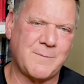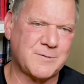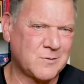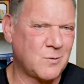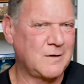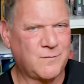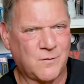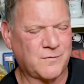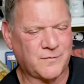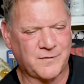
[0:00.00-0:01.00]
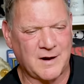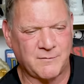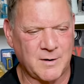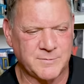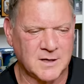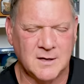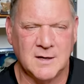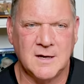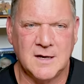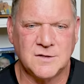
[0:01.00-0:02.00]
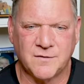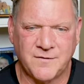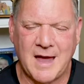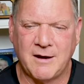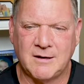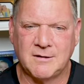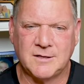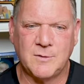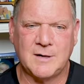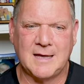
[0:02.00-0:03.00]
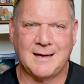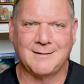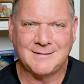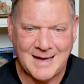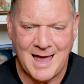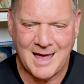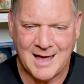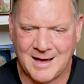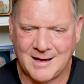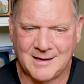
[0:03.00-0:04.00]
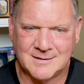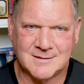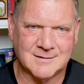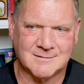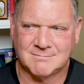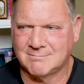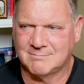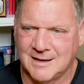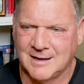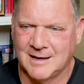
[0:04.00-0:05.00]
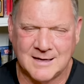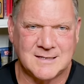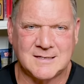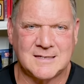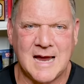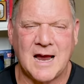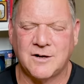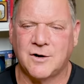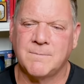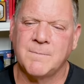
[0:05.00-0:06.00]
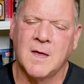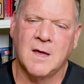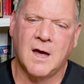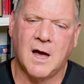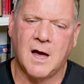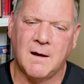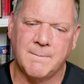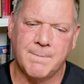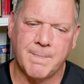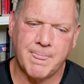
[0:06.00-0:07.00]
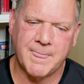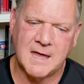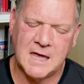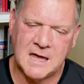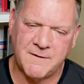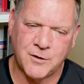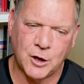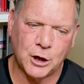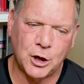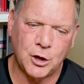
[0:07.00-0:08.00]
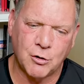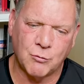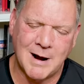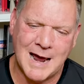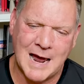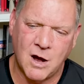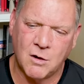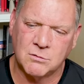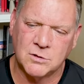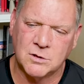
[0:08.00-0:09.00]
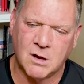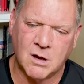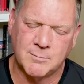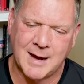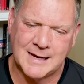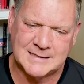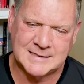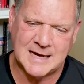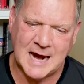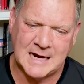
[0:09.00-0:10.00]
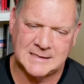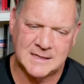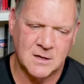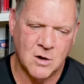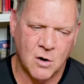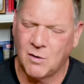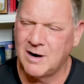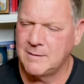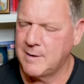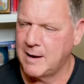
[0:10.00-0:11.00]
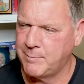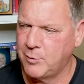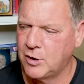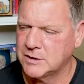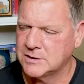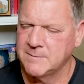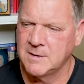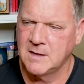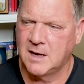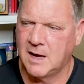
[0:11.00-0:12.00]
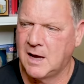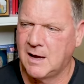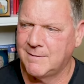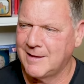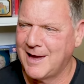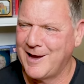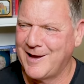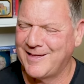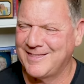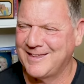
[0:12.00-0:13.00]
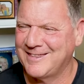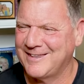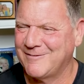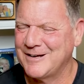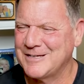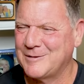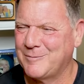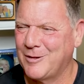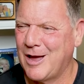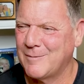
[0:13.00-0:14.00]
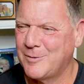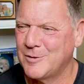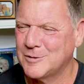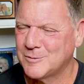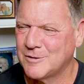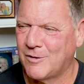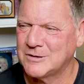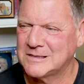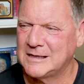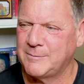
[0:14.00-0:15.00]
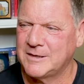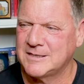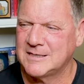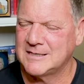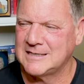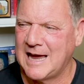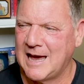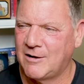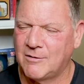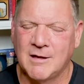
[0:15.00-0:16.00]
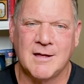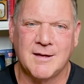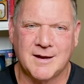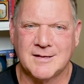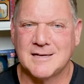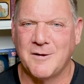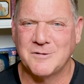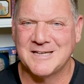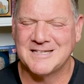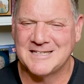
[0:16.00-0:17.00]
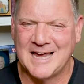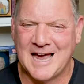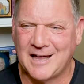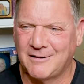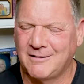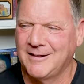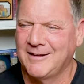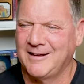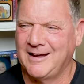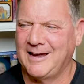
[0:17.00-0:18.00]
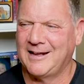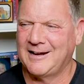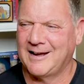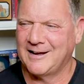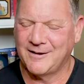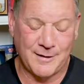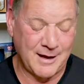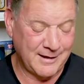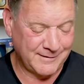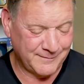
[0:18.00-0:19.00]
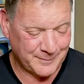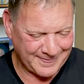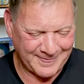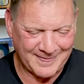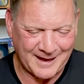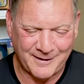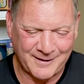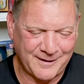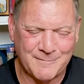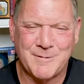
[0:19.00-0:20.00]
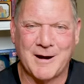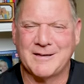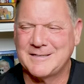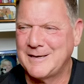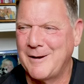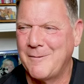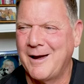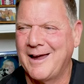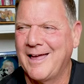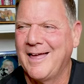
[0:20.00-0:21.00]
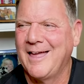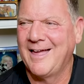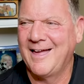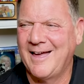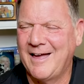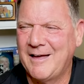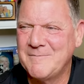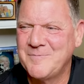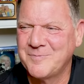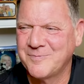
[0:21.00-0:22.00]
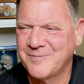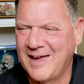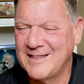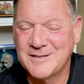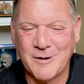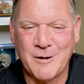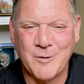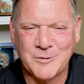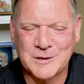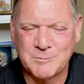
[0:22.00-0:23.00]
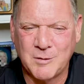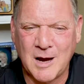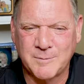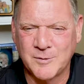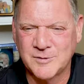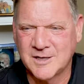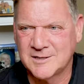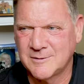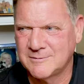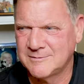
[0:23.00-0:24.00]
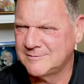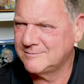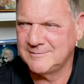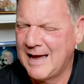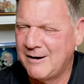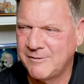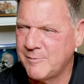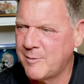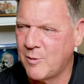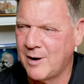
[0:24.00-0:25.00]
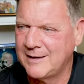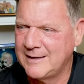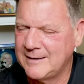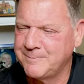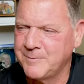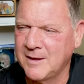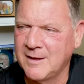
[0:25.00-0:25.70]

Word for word: reps, 24 for five reps. Is there value to doing that? Yeah, it's, it's a standard. Um, if you look around on my site or any of my books, uh, I, the, the, original blog post was called Sleepless in Seattle because I was in Seattle and I, I, I could barely stay awake. Um, and so I wrote this blog post because I don't remember why I did it.